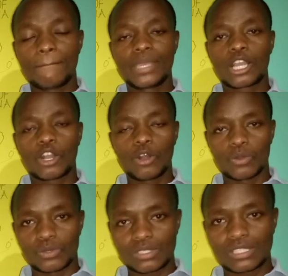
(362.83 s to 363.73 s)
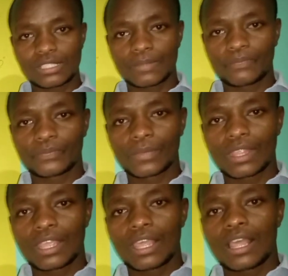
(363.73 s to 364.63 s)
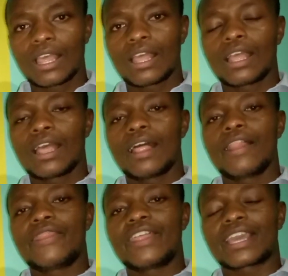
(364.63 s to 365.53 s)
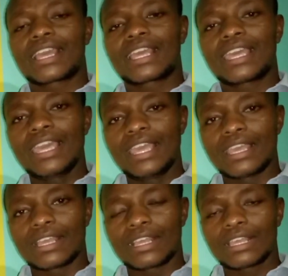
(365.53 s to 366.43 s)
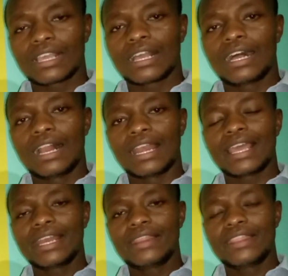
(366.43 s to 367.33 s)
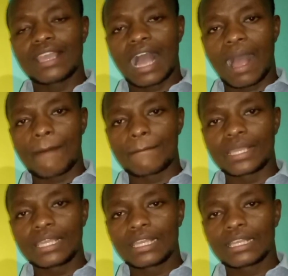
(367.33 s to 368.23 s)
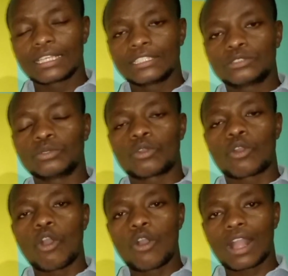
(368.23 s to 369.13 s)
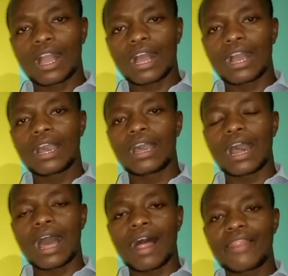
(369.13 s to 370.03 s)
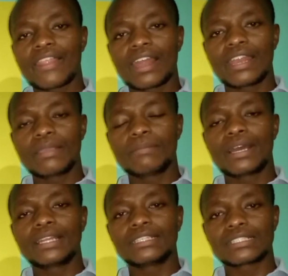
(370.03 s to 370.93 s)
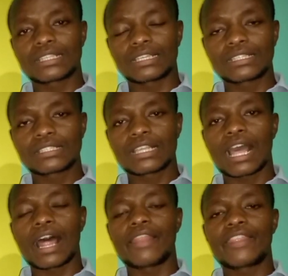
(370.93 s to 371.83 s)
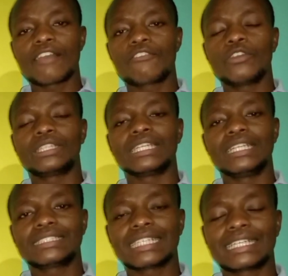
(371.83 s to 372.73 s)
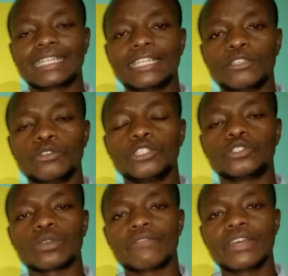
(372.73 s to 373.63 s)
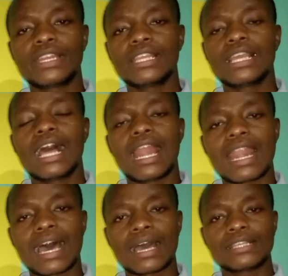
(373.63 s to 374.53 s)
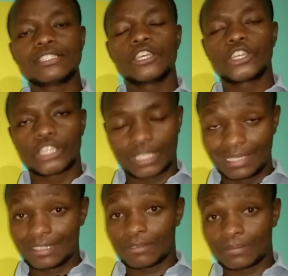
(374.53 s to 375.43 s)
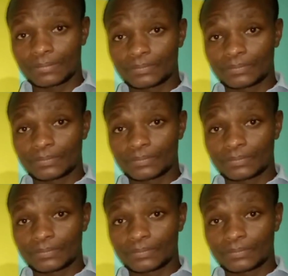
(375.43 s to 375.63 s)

Because the king led the army to conquer other neighboring states, and therefore it later grew into a very large kingdom.